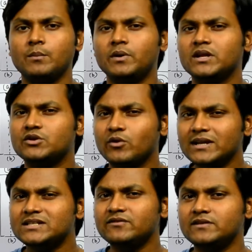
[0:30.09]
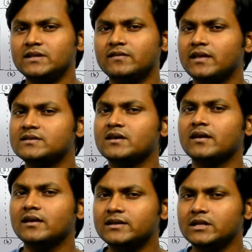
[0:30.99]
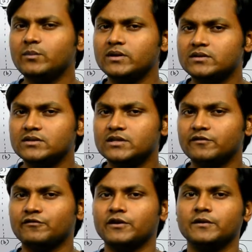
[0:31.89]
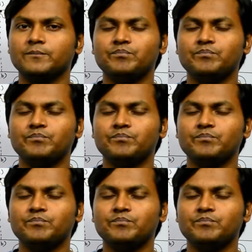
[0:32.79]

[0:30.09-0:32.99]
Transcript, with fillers: But in relativity, things are a little bit different.